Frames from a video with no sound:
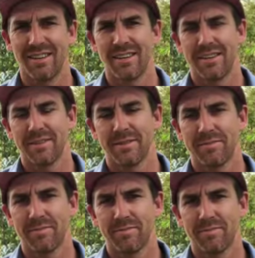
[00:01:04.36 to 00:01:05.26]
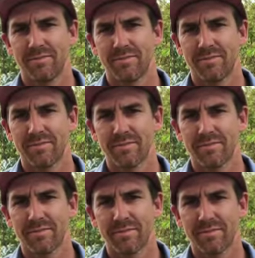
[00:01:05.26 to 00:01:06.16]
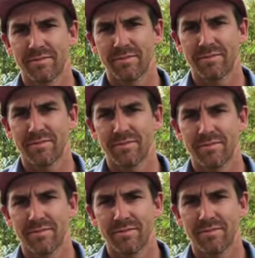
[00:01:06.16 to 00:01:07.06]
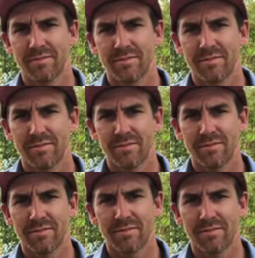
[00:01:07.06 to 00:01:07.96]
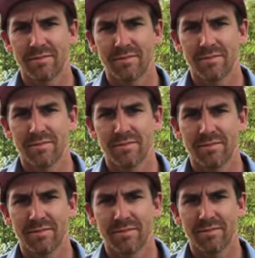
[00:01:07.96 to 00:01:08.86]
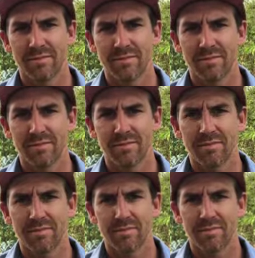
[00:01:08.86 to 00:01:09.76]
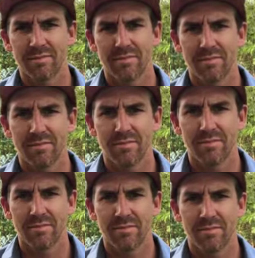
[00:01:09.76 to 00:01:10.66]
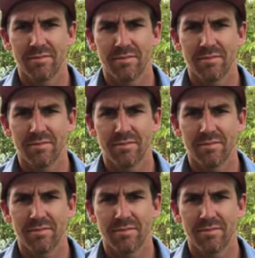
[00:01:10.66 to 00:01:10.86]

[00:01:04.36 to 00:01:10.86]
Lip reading: [no speech]